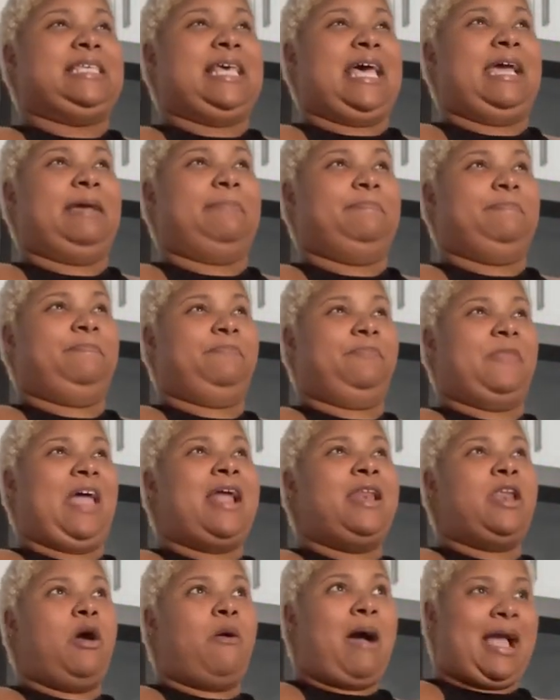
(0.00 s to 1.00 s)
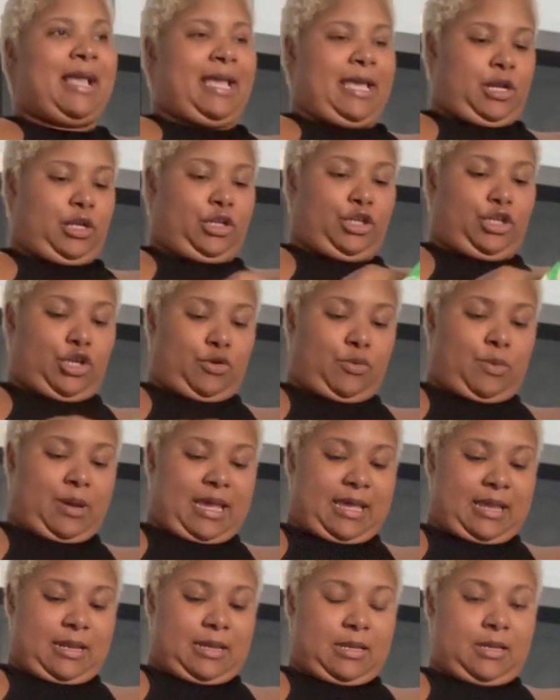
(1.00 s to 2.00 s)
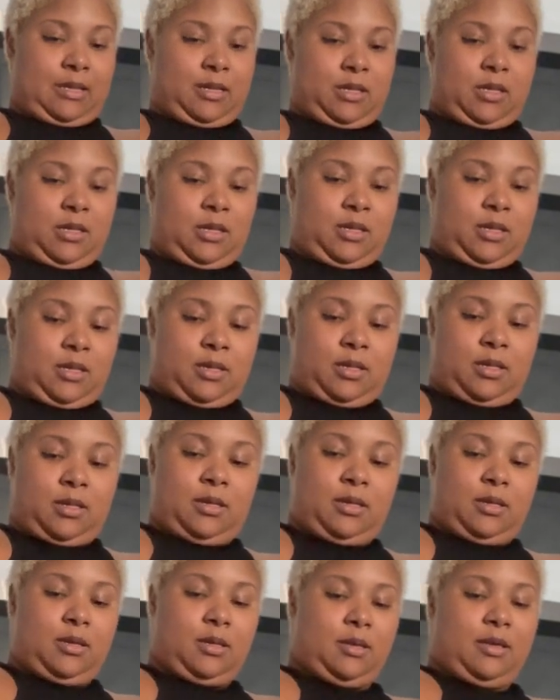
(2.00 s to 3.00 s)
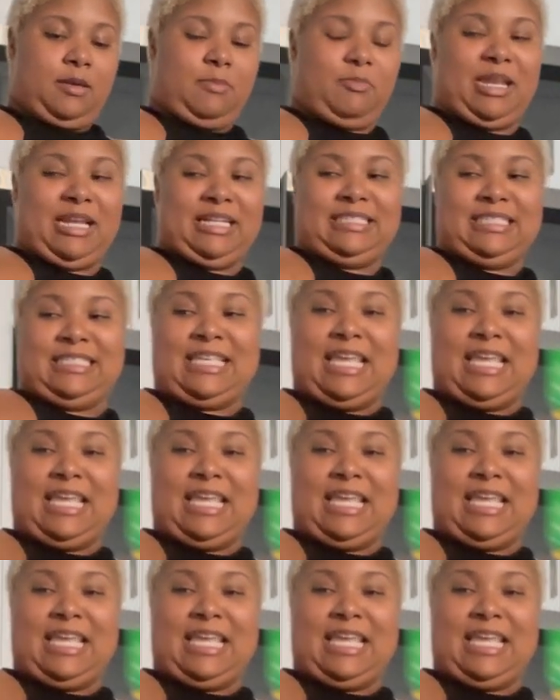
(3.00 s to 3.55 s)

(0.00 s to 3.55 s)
like, I know I can do it, but it's just